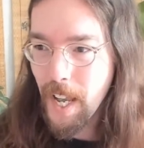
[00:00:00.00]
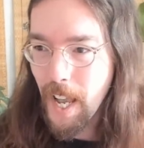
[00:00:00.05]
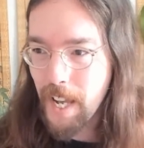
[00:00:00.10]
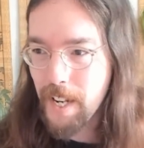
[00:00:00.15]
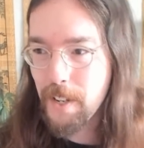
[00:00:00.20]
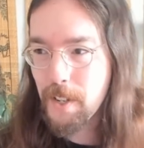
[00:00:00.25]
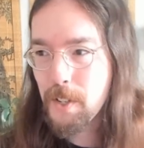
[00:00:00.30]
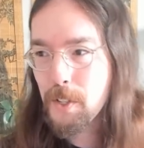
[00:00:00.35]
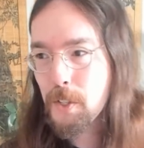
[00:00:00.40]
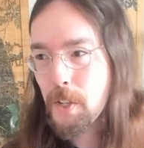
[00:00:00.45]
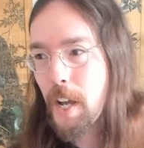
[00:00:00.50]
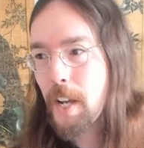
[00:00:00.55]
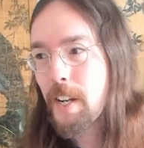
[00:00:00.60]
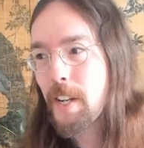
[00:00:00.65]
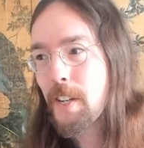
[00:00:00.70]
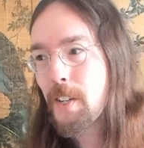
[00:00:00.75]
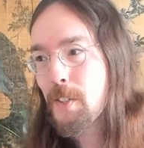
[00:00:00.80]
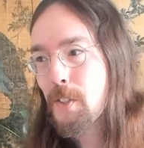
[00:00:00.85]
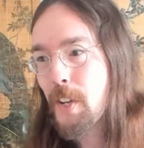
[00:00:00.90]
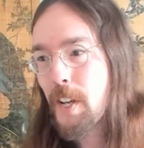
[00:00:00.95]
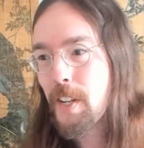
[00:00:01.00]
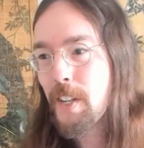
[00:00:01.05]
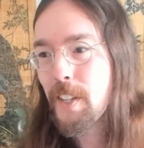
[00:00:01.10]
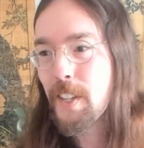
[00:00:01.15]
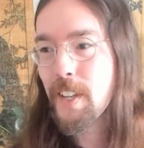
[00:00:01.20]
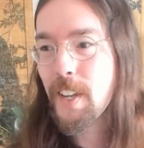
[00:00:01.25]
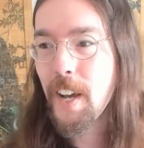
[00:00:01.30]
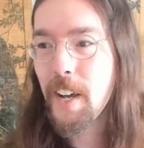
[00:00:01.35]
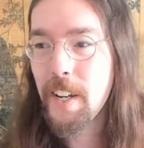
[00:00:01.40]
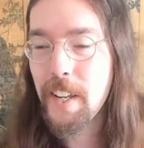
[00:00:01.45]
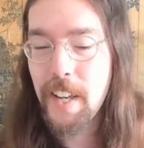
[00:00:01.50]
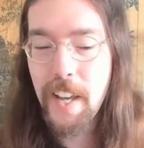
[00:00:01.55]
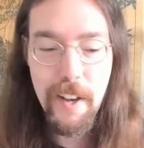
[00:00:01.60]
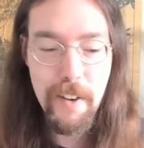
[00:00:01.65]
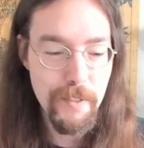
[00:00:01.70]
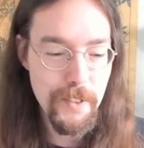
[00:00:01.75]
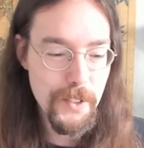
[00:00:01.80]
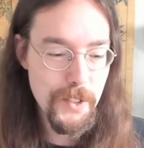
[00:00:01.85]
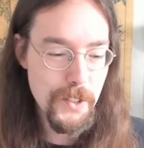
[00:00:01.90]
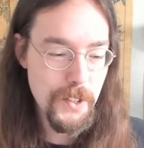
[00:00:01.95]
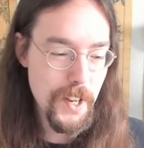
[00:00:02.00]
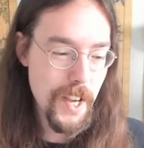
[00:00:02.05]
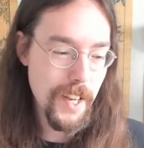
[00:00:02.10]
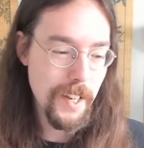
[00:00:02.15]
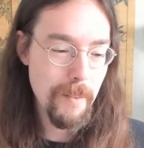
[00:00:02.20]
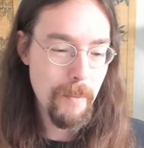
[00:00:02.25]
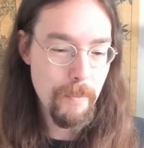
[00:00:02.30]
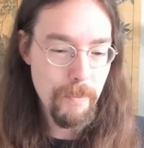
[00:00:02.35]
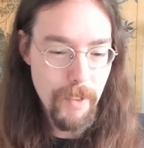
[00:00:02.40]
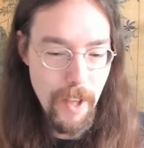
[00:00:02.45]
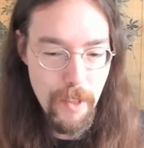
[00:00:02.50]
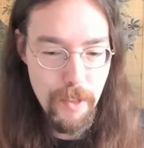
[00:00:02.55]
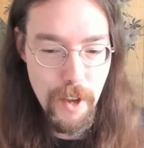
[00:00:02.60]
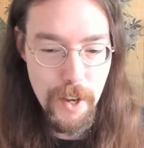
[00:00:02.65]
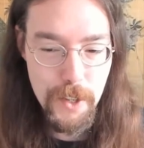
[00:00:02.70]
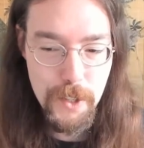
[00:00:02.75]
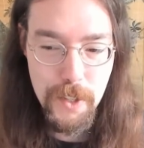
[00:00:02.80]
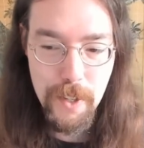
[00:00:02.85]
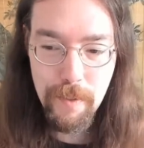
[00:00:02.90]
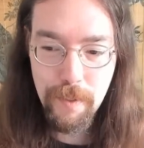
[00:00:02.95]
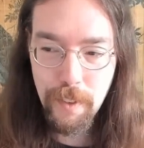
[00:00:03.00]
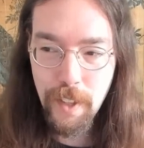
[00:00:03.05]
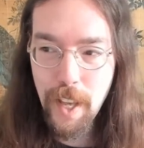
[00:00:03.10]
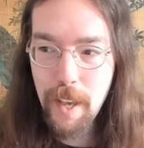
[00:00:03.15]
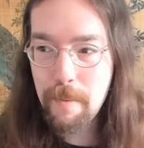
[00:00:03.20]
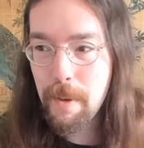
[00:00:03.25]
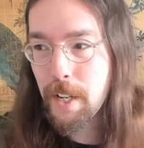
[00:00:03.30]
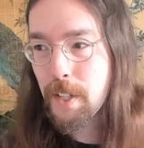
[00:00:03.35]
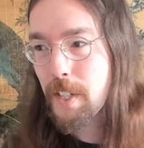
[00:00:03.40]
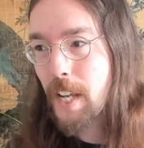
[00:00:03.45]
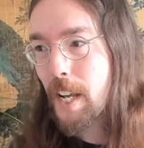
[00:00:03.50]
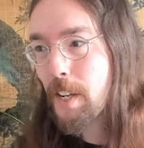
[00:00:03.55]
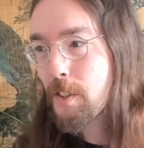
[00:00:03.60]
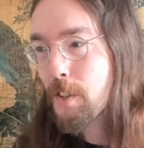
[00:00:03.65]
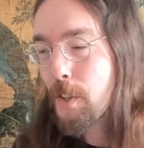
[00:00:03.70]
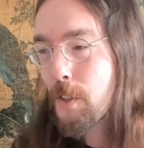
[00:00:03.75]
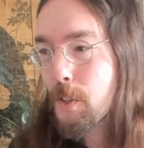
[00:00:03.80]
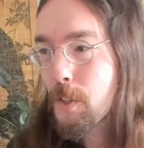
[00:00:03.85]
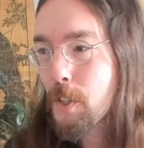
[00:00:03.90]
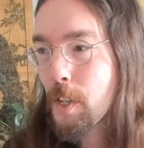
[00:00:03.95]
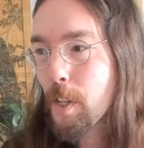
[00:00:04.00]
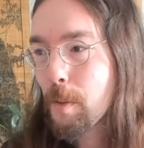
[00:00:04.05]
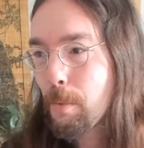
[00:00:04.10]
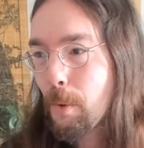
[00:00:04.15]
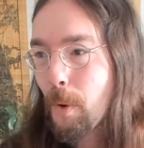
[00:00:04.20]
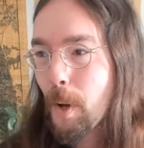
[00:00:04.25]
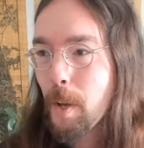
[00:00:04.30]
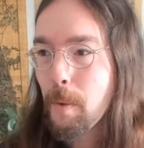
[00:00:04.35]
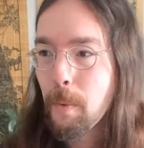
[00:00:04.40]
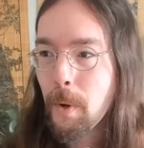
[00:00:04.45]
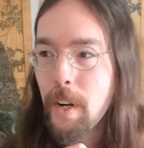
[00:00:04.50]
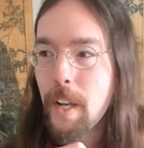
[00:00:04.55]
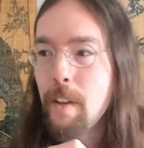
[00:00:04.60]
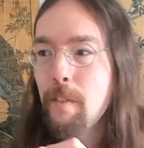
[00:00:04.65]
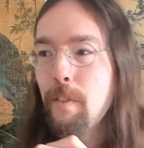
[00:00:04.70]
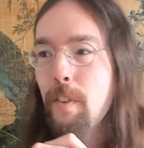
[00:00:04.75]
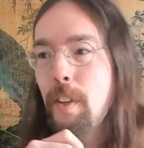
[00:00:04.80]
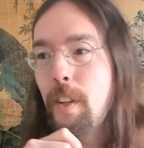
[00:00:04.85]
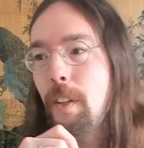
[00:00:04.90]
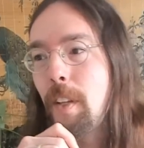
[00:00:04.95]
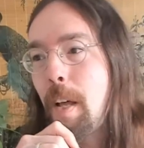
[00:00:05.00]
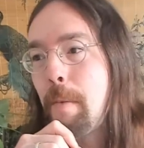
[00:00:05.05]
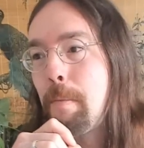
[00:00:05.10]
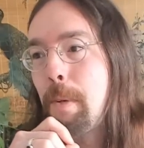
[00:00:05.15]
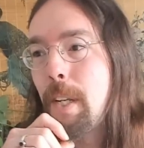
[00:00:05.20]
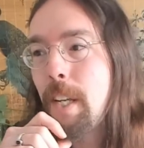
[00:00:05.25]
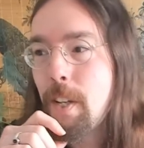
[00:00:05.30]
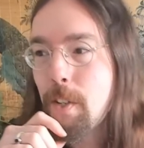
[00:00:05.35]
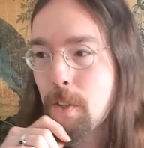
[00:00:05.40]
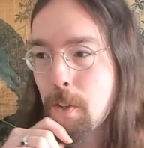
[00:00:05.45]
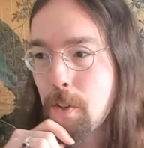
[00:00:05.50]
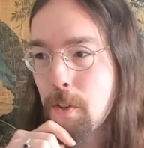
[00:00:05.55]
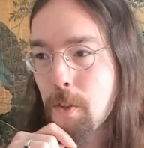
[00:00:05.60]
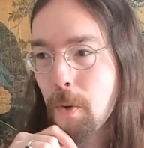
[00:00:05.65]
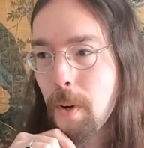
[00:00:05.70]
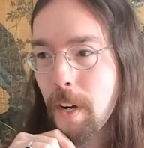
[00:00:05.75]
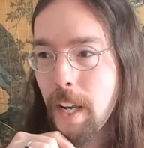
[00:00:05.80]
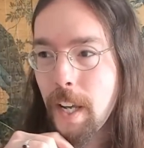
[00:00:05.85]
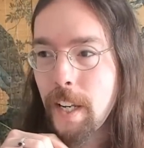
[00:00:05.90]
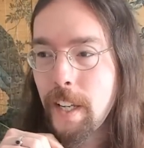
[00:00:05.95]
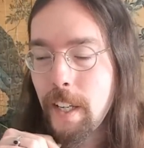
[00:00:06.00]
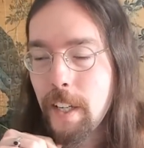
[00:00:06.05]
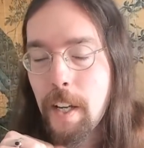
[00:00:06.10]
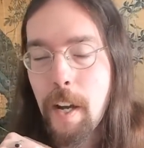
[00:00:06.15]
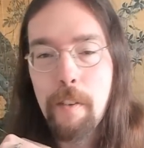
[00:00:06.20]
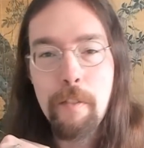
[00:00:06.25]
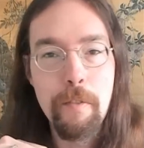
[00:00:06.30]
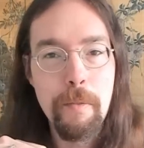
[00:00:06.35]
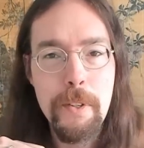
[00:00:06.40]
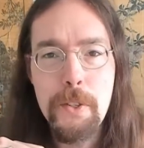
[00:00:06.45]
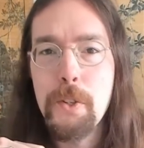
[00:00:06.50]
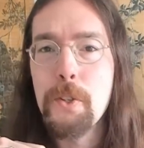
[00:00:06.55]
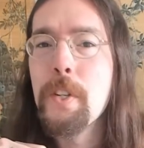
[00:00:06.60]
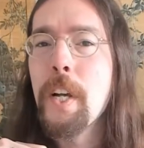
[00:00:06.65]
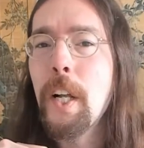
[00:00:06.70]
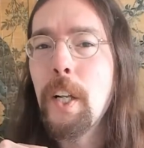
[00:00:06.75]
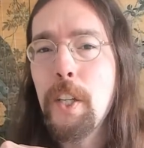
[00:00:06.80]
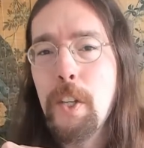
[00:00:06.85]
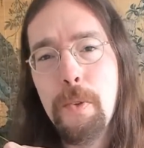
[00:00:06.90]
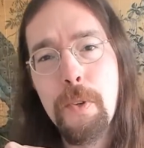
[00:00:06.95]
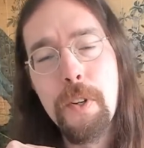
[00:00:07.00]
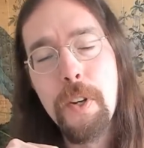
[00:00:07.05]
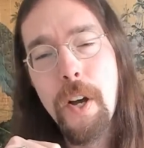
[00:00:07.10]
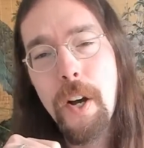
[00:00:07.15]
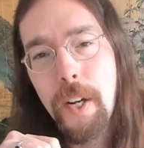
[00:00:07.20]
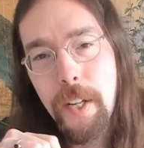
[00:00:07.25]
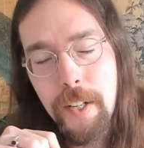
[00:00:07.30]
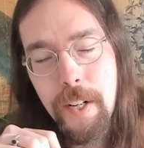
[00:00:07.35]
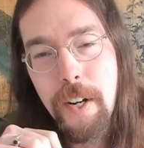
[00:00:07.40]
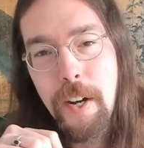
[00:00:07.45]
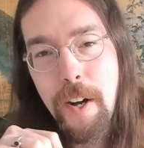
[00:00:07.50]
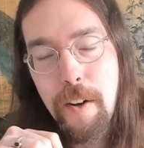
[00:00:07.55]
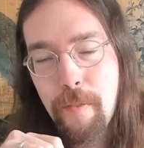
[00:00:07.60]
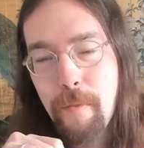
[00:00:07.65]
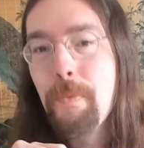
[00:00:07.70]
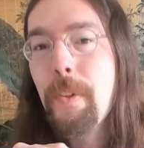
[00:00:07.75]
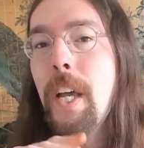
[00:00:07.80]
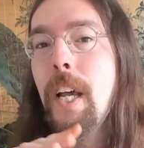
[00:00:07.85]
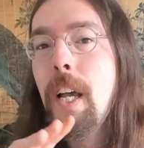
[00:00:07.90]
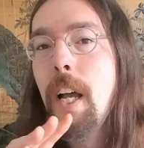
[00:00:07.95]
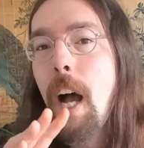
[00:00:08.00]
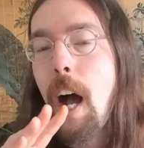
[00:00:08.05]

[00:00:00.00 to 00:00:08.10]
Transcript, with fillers: and you decided to send in the IDF instead, thus inflaming tensions to the point where even the Lebanese and Jordanian governments are telling you to knock it off.